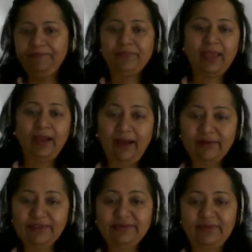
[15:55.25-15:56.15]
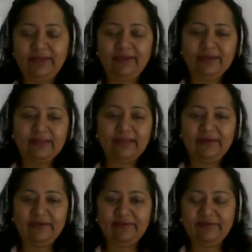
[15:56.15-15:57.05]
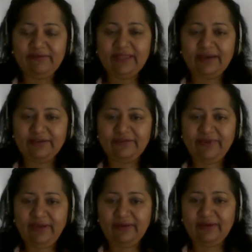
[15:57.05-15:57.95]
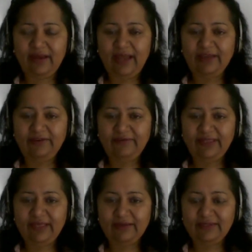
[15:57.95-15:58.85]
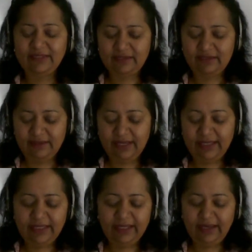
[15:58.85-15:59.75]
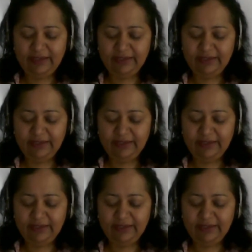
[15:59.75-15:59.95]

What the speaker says: how do we live without fear and without any kind